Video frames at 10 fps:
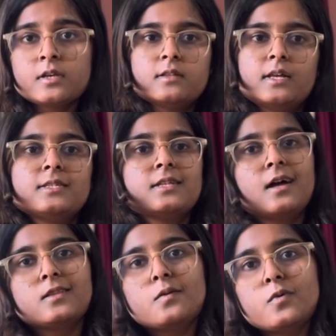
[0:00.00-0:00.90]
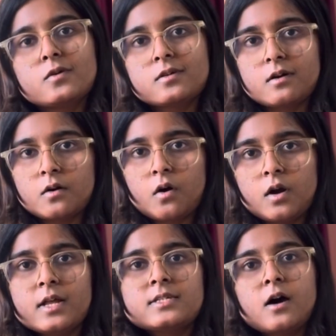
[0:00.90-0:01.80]
There's another book
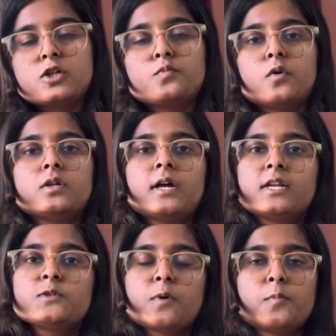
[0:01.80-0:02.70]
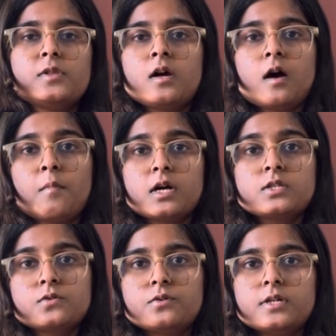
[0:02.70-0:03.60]
called as Harsh Mohan that is popular among
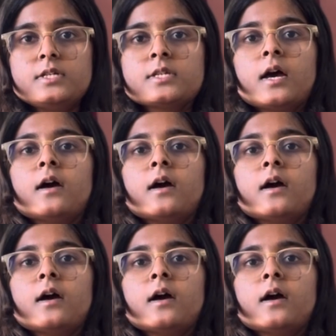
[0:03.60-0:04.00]
students.